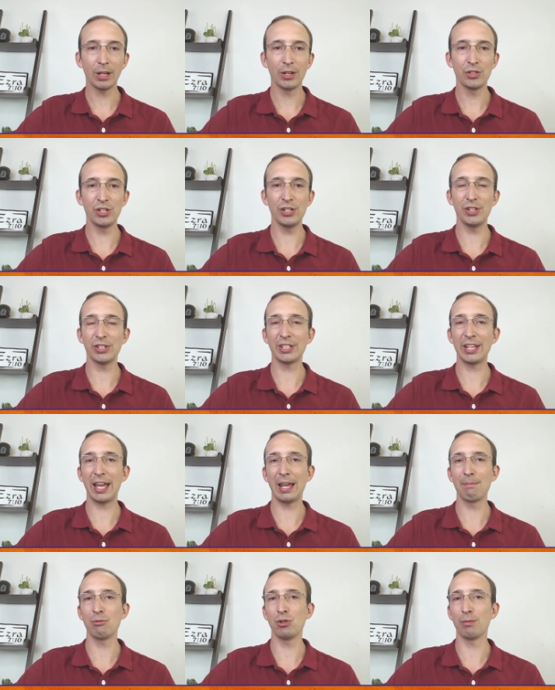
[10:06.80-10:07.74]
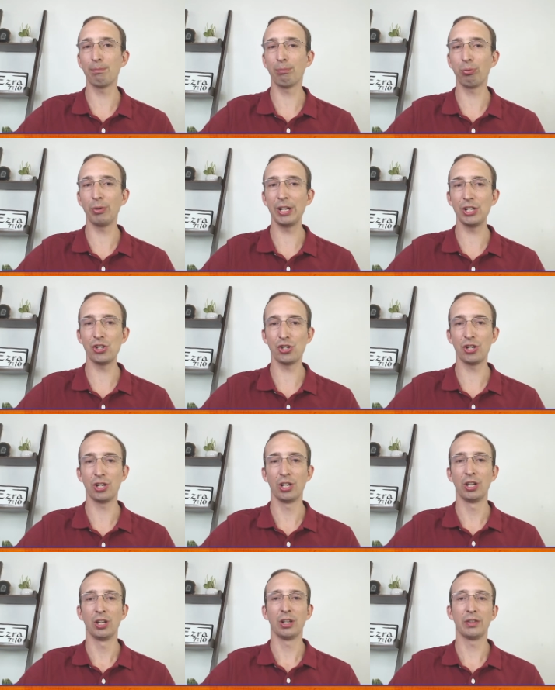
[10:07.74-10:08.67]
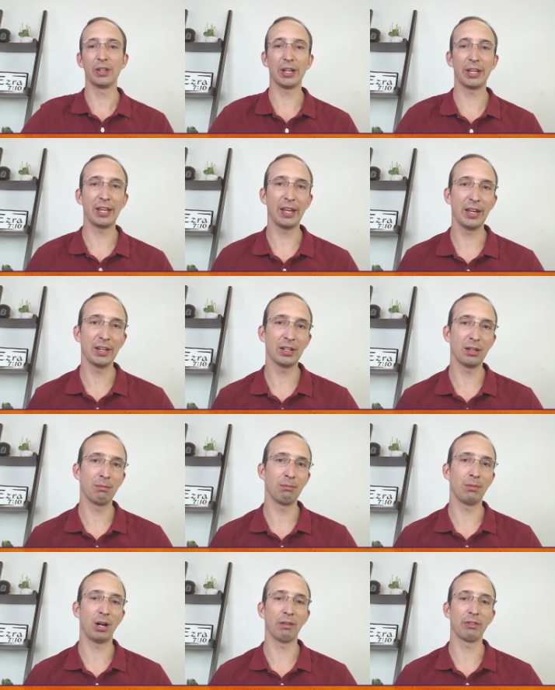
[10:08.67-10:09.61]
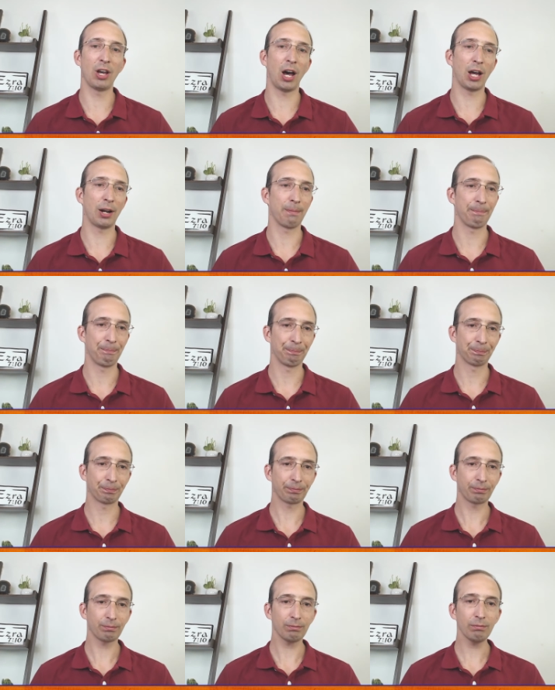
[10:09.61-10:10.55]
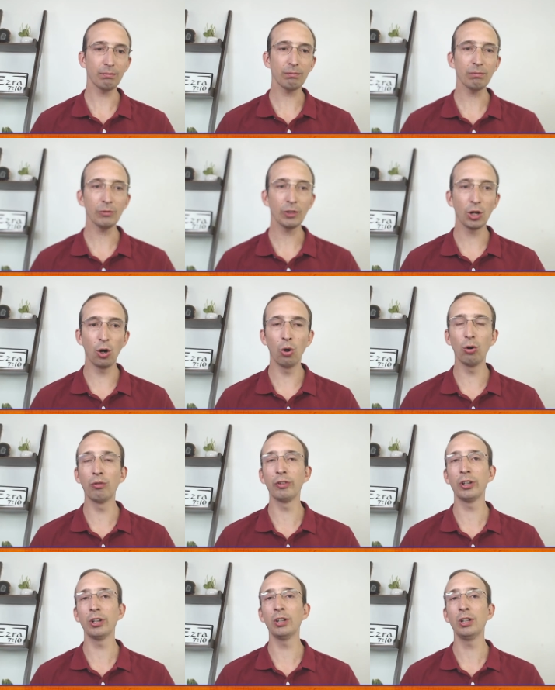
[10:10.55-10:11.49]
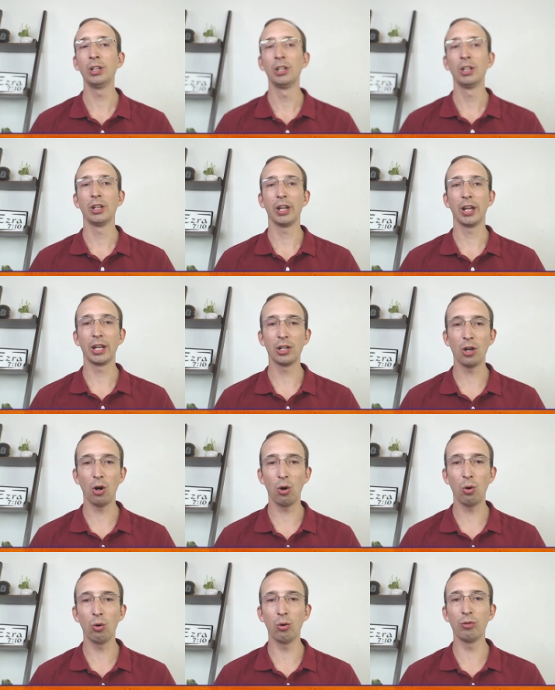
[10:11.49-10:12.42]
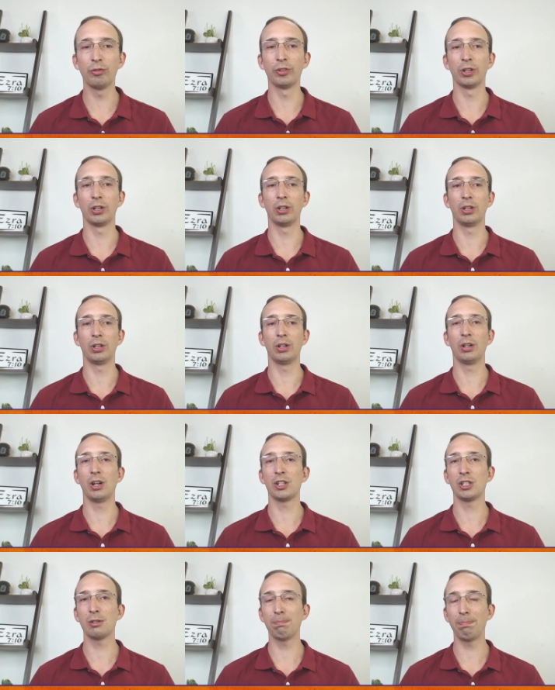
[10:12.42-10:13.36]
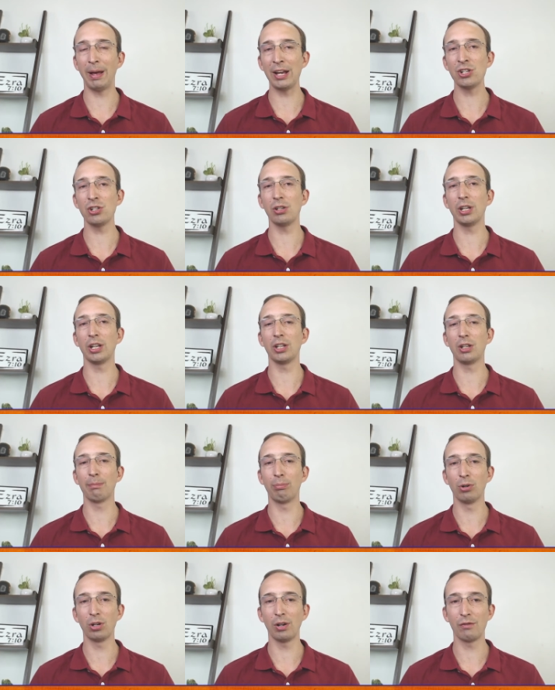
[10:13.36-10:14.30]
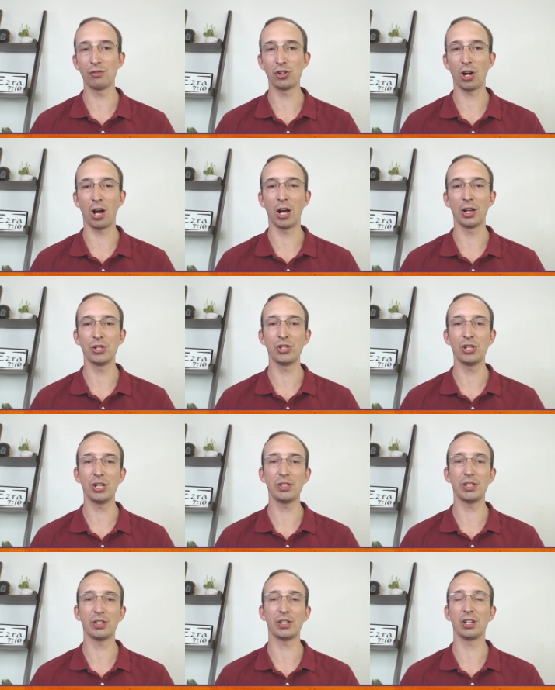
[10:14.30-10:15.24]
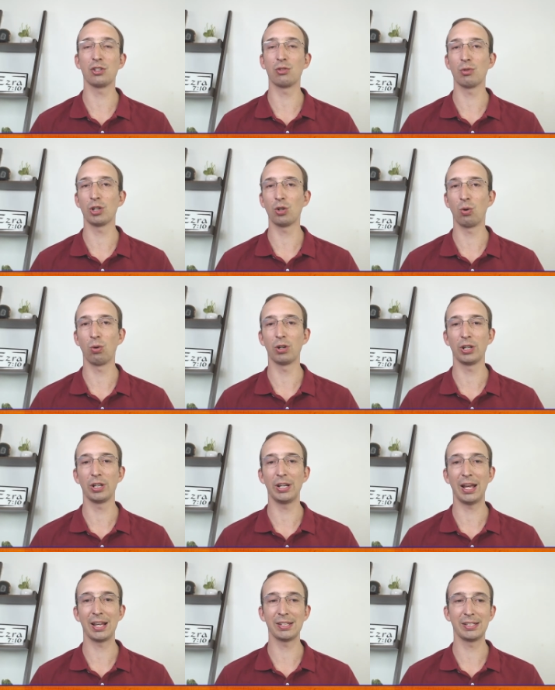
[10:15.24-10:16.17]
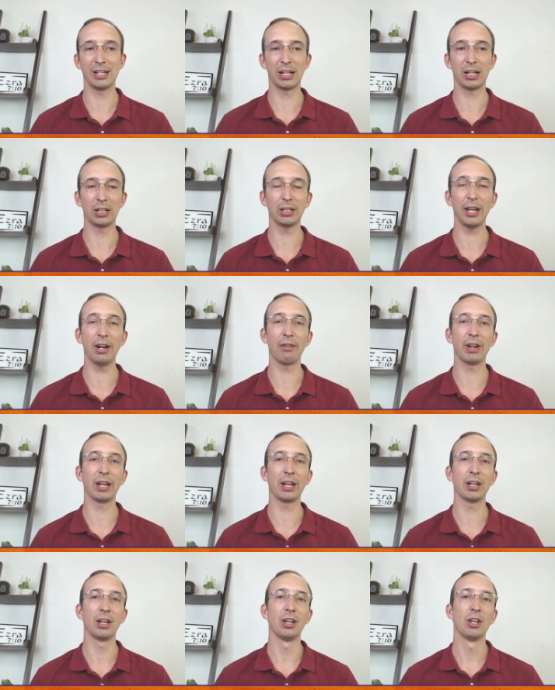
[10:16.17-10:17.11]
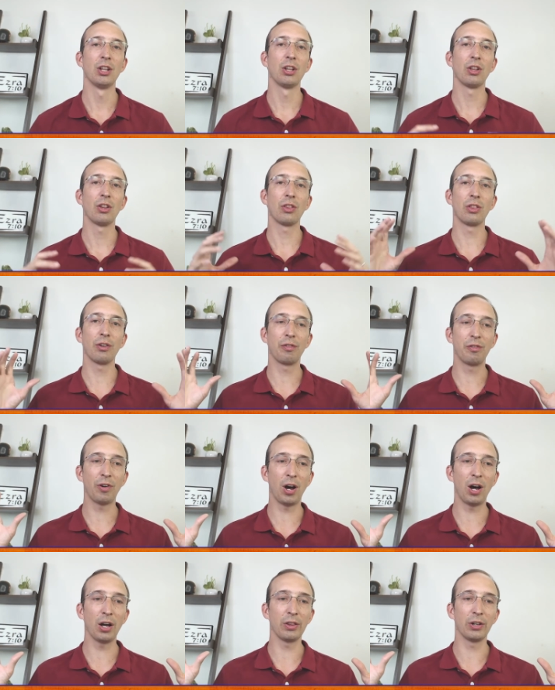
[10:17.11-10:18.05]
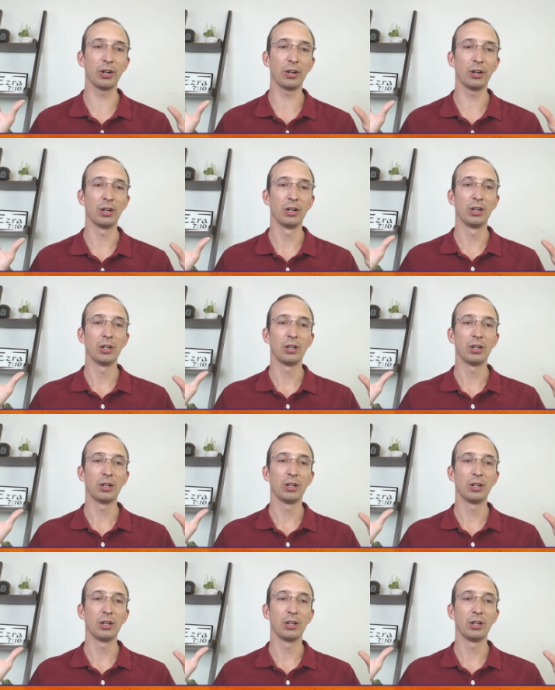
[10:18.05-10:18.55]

Jesus came to preach the kingdom of God. Over and over, especially in the book of John, Jesus is recorded as declaring the Father